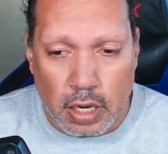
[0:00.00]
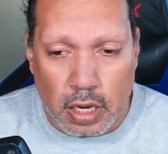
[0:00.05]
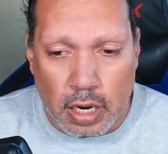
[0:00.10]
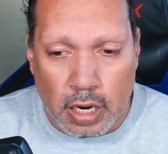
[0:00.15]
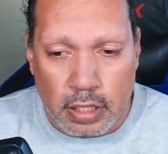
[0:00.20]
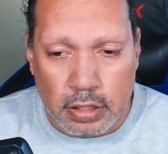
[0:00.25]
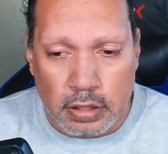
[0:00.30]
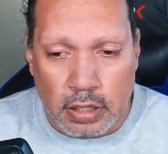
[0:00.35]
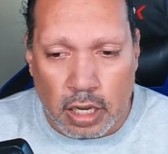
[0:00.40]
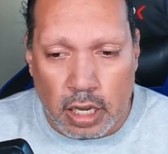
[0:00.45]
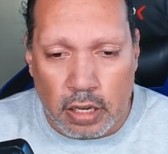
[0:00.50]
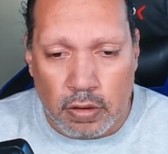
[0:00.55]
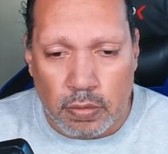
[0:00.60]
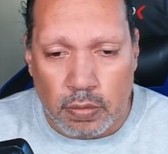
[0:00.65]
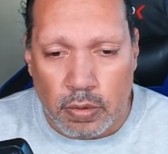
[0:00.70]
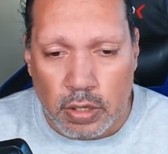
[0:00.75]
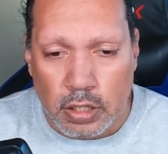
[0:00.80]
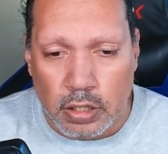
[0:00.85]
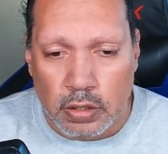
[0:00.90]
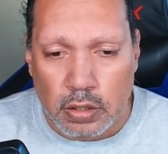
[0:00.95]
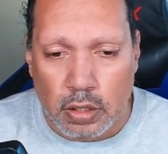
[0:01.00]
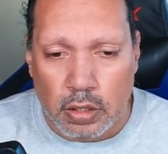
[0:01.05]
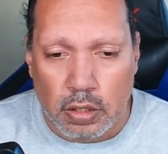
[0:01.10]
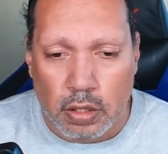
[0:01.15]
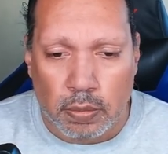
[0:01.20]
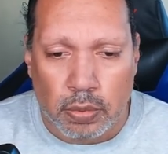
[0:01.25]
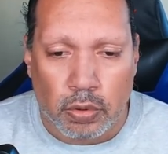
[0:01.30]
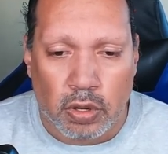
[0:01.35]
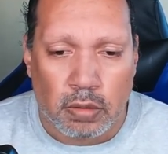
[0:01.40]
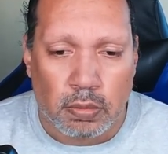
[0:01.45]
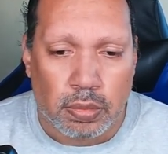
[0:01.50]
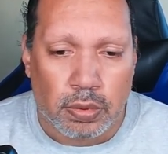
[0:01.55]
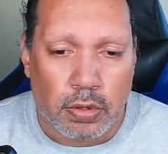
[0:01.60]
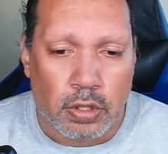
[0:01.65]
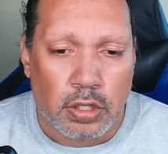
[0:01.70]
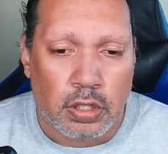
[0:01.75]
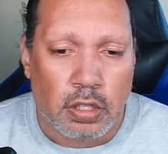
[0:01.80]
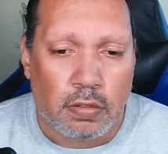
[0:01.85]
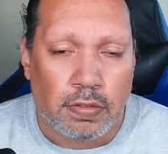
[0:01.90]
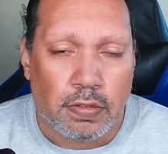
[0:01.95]
as I was the point
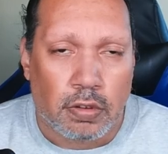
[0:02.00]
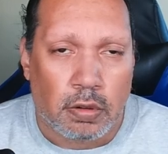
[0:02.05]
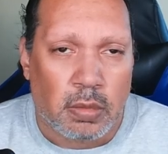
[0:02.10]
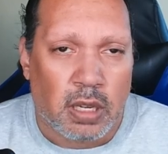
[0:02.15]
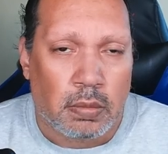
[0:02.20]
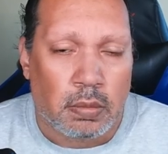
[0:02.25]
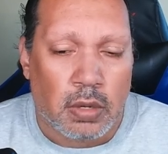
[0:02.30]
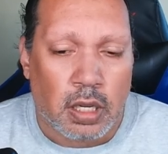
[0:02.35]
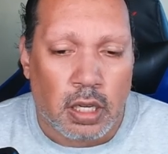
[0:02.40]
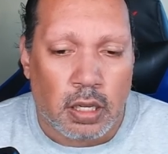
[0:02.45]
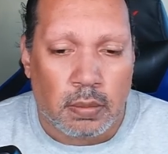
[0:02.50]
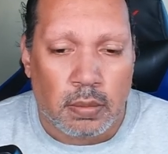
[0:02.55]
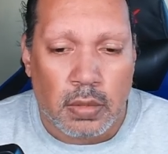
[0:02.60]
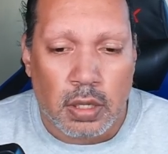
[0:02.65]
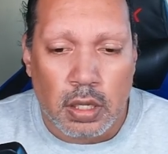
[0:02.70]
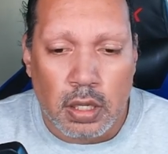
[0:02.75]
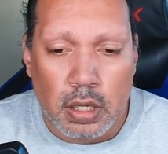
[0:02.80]
person for my mom